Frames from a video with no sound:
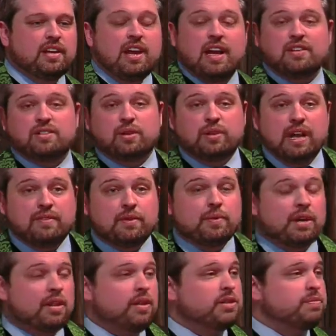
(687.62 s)
And so at every
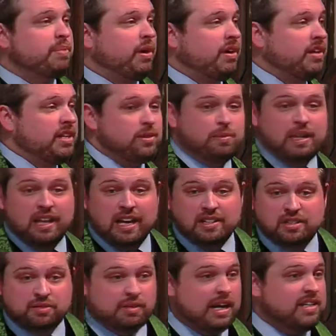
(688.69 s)
one of those parties, we like
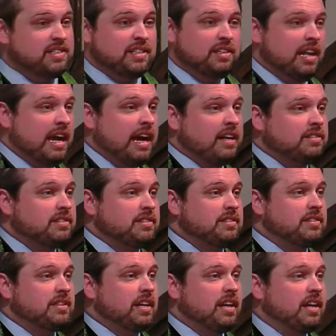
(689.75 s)
to raise a glass and
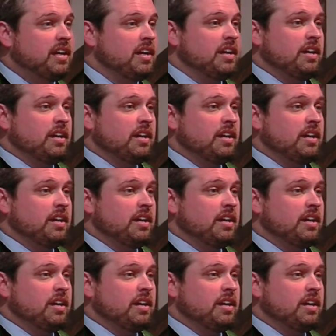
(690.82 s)
say,